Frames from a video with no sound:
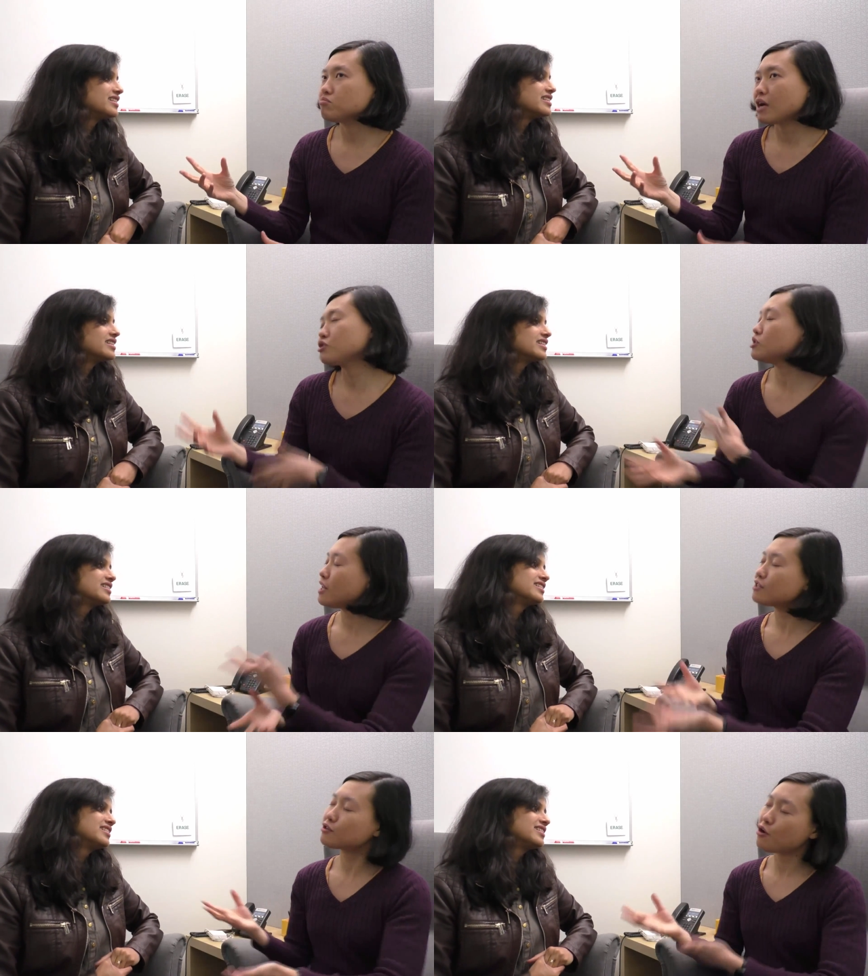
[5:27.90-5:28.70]
Speaker 1: actually
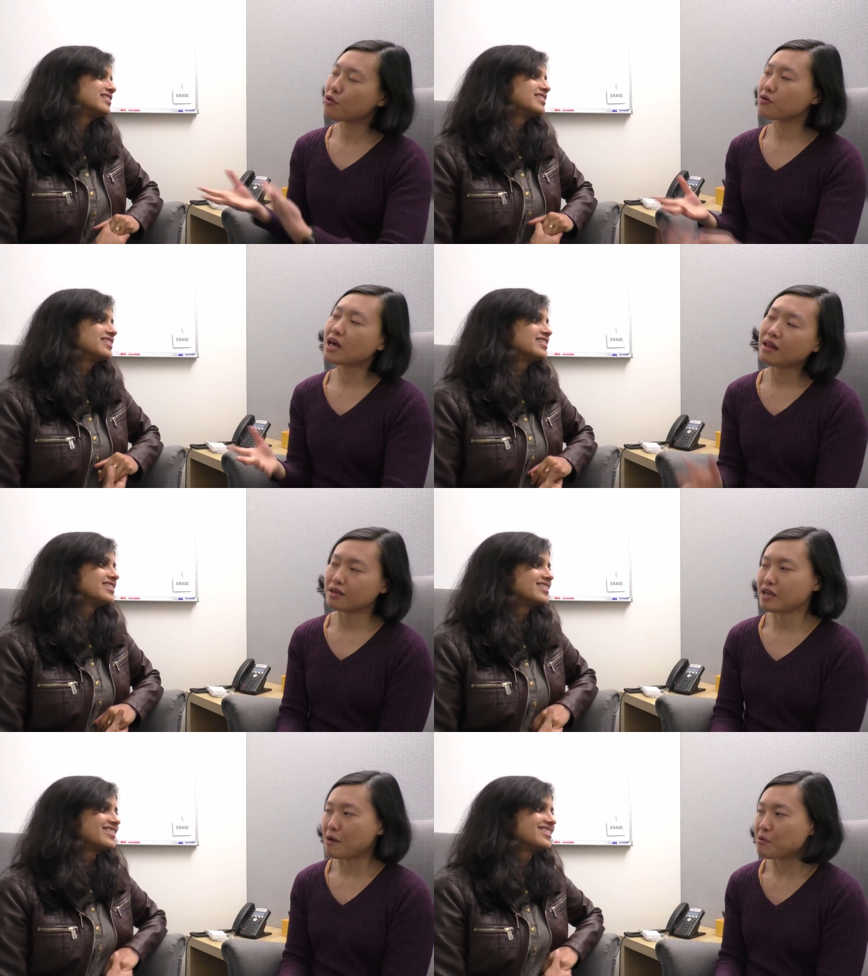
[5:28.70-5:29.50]
let's go through that
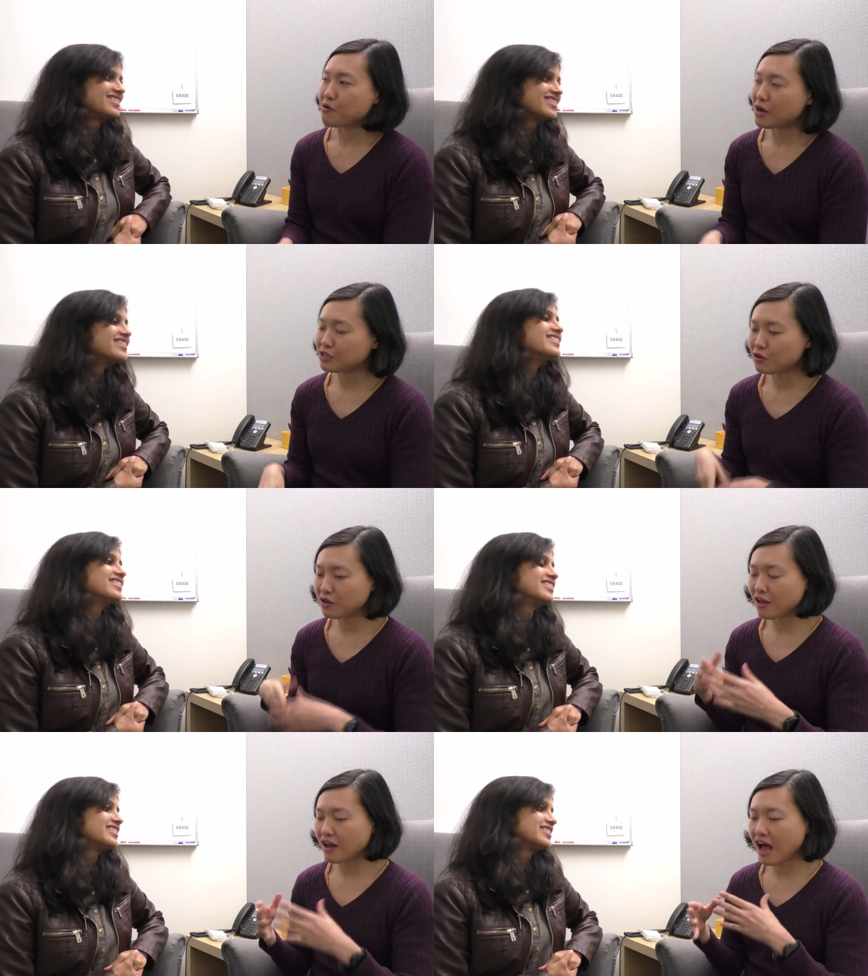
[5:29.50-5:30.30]
example, right?
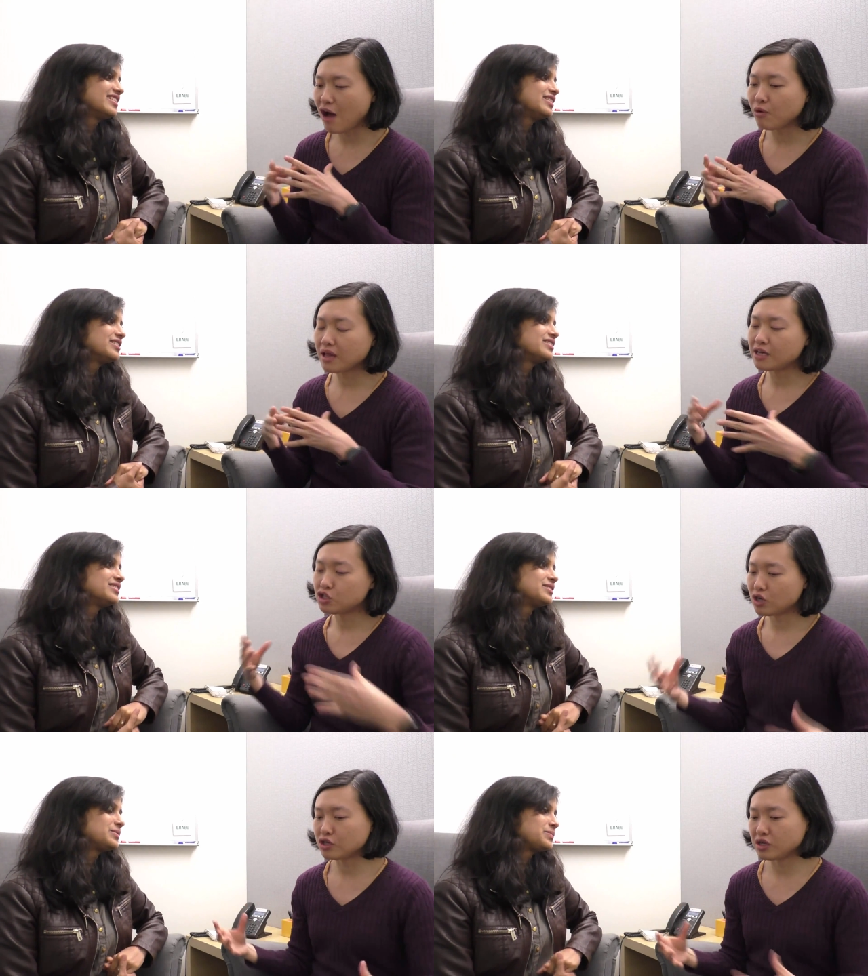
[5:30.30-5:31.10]
So how would I
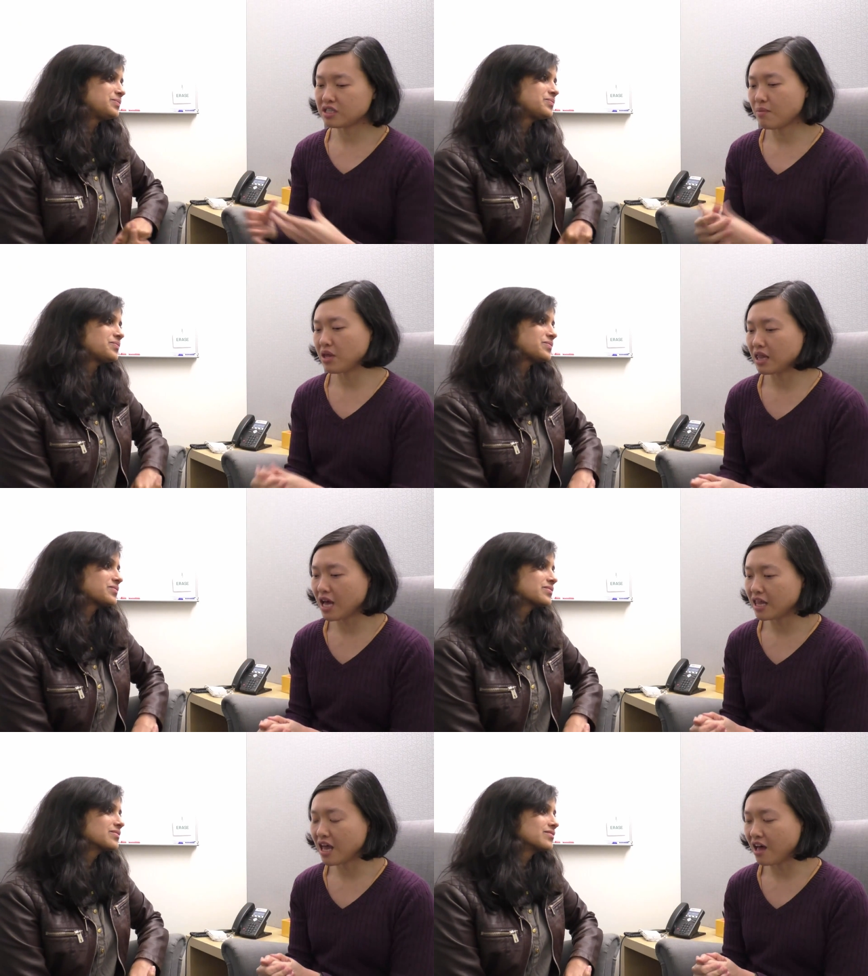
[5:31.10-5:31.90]
structure something
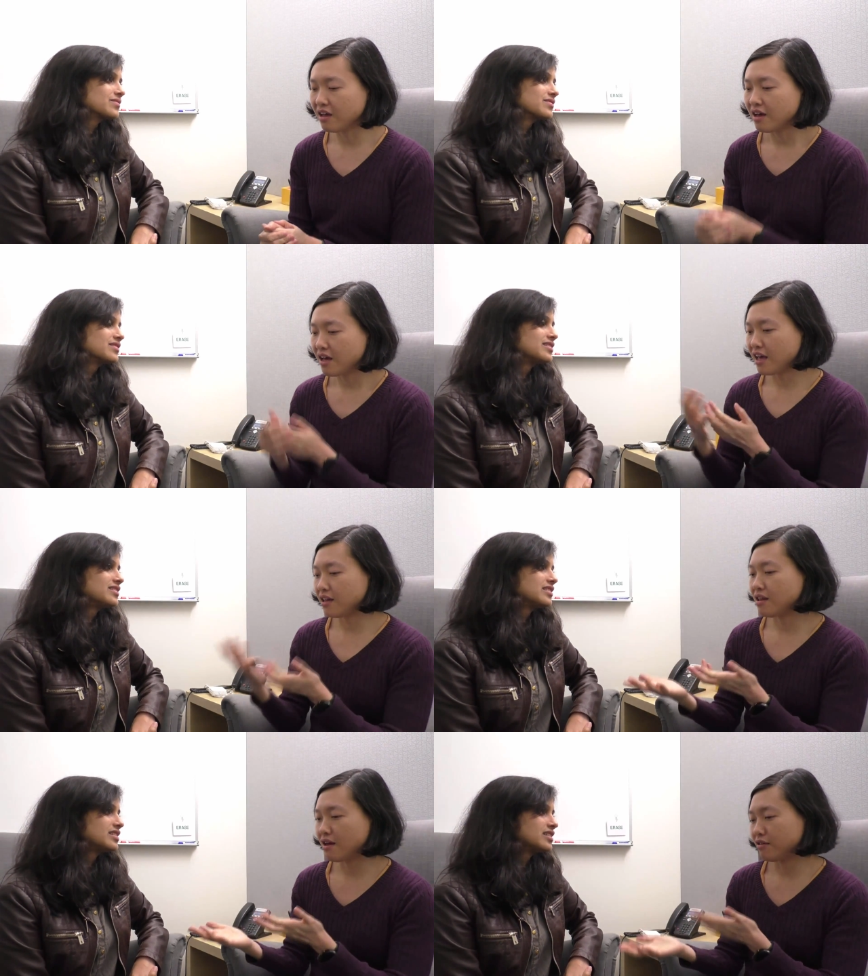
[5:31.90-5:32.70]
like that
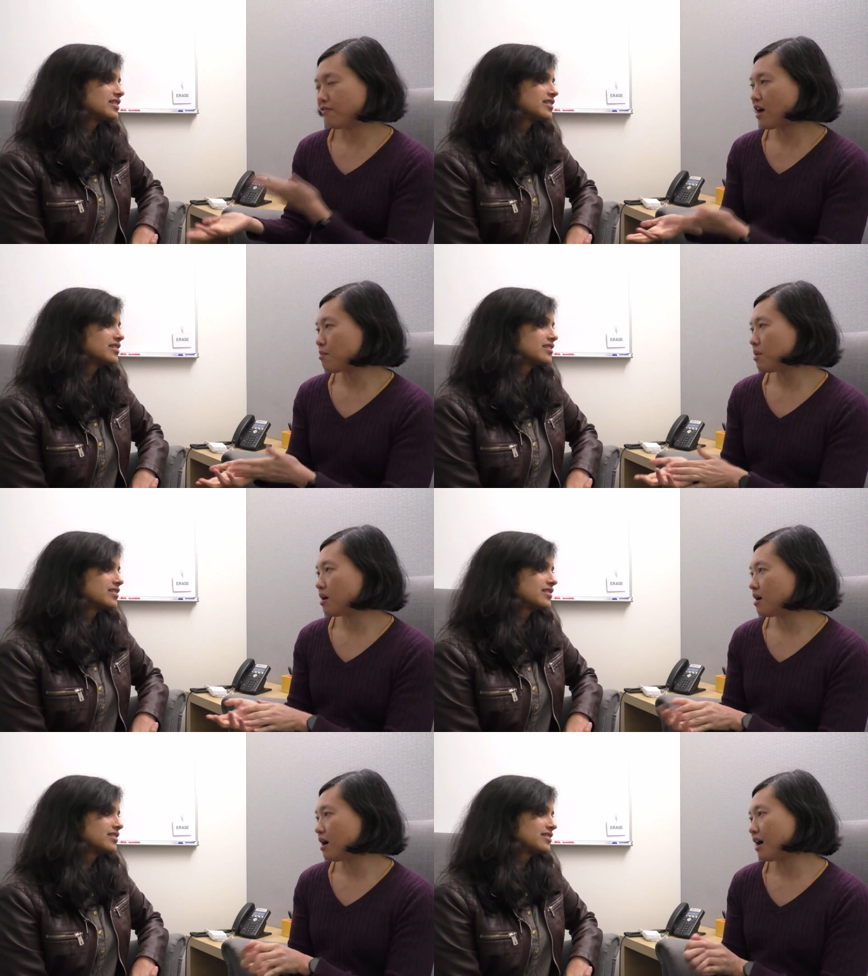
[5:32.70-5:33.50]
in the
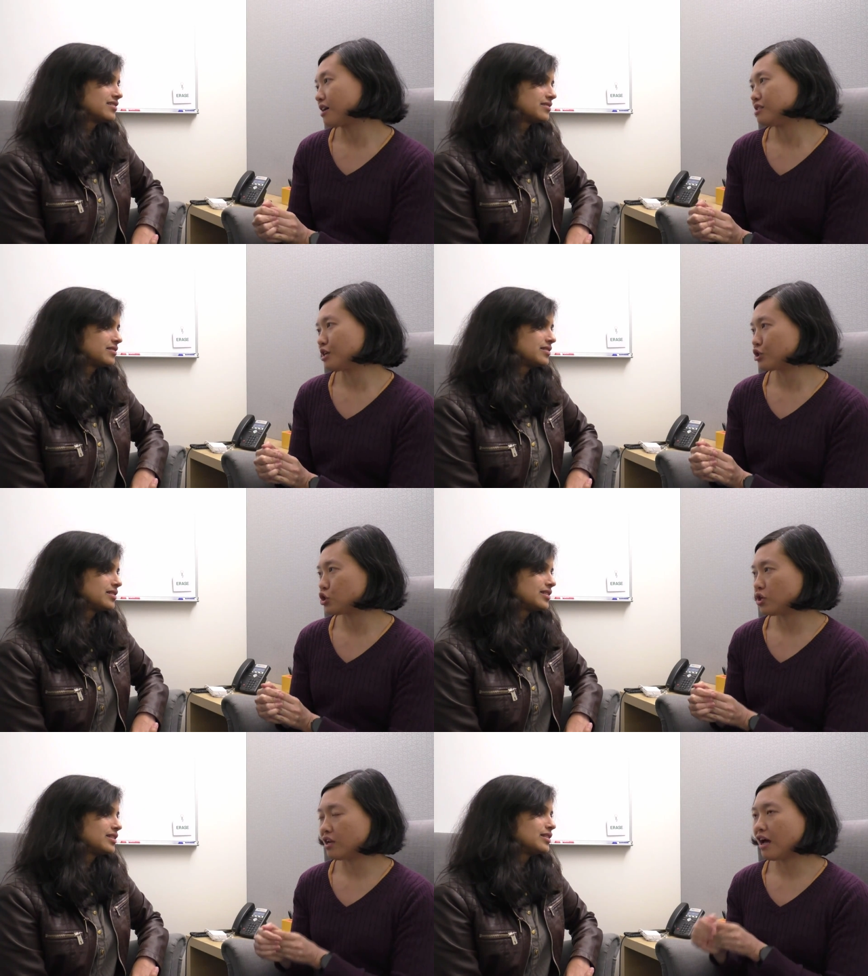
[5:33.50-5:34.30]
Viper
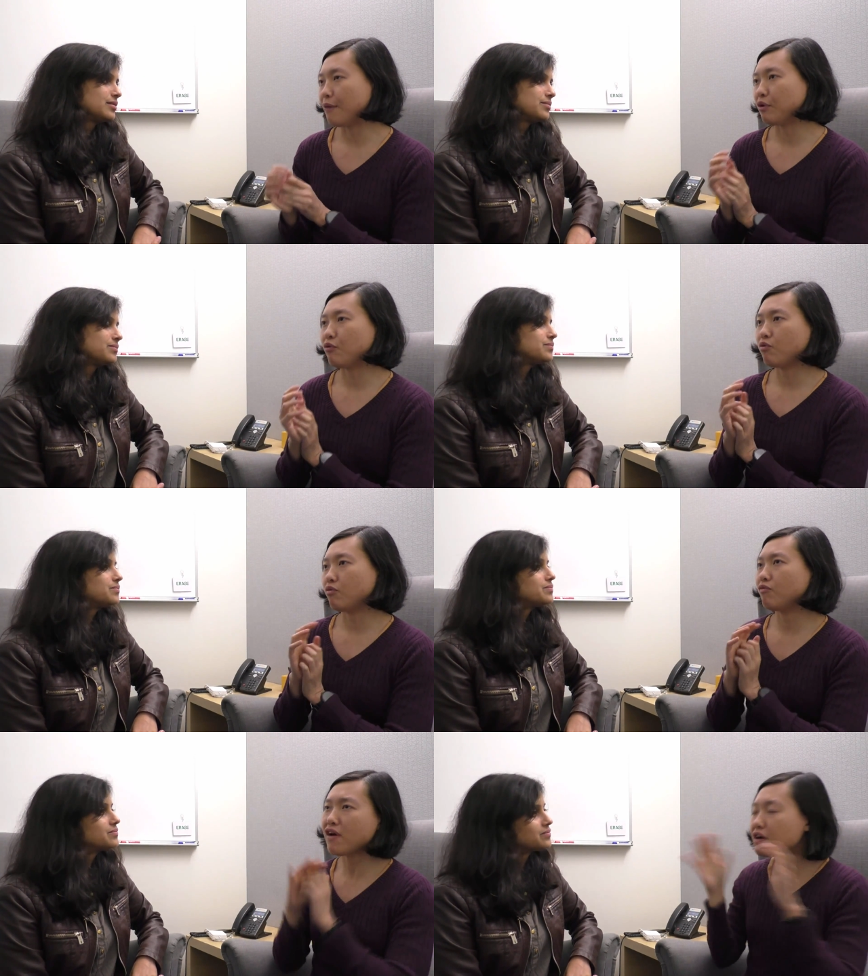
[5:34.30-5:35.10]
architecture? Um,
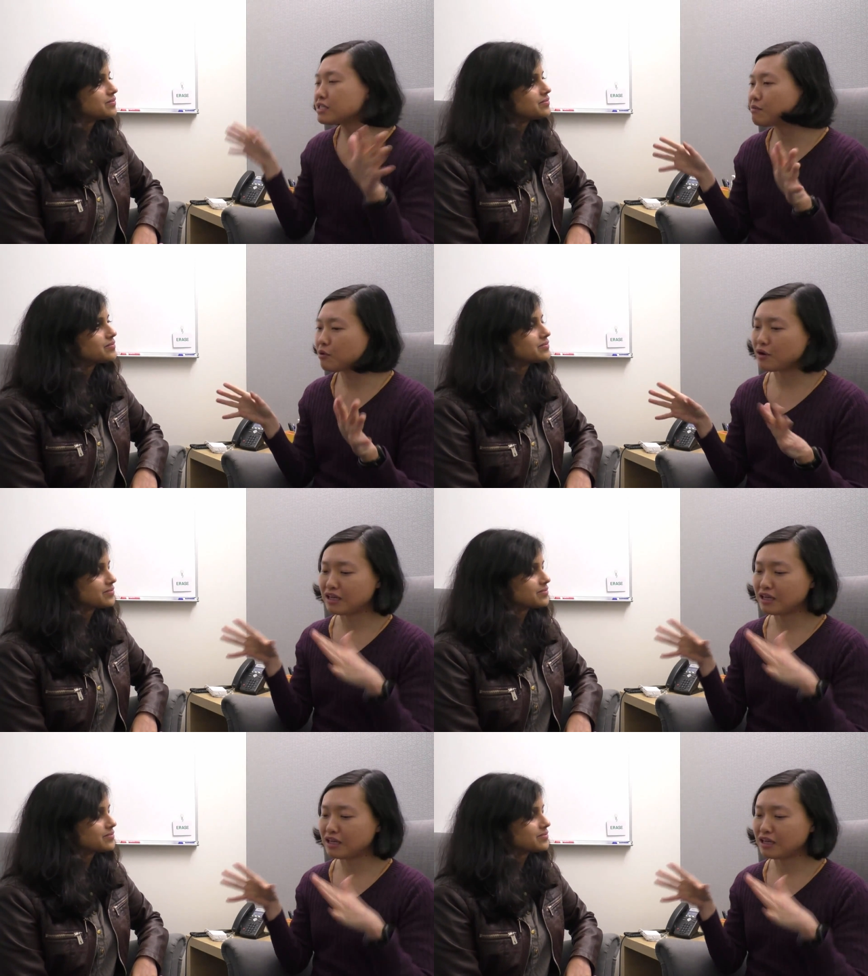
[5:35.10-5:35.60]
very simple.